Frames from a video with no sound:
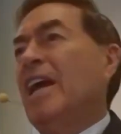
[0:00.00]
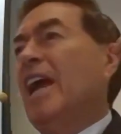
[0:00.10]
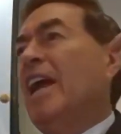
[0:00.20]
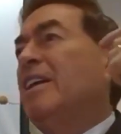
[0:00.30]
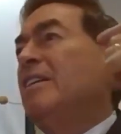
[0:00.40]

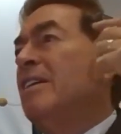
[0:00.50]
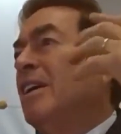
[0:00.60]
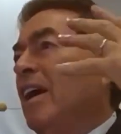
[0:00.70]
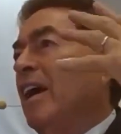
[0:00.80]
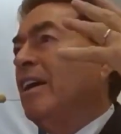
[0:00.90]
and
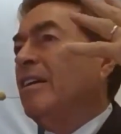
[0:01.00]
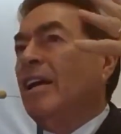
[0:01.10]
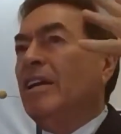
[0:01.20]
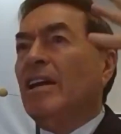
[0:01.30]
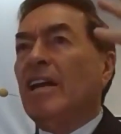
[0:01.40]
and
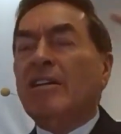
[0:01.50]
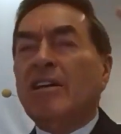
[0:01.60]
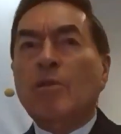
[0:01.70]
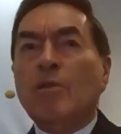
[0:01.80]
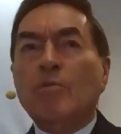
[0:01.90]
and and,
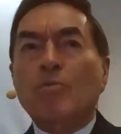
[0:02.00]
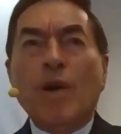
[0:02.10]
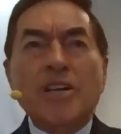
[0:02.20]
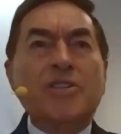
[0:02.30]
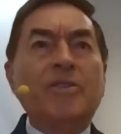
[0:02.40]
and wants
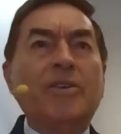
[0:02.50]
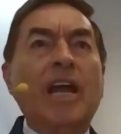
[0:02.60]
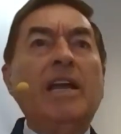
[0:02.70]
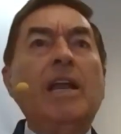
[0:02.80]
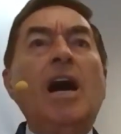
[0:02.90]
to
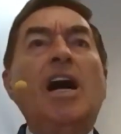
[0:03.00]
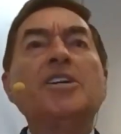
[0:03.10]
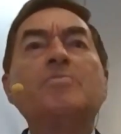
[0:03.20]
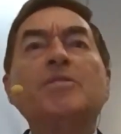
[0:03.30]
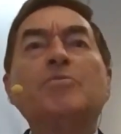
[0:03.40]
and
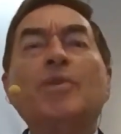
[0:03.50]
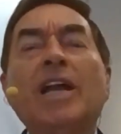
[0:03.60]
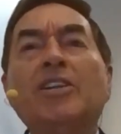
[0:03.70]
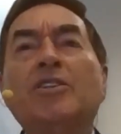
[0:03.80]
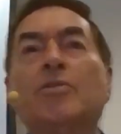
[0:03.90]
husbands would
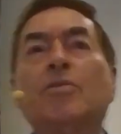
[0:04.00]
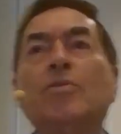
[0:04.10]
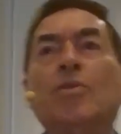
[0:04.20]
like to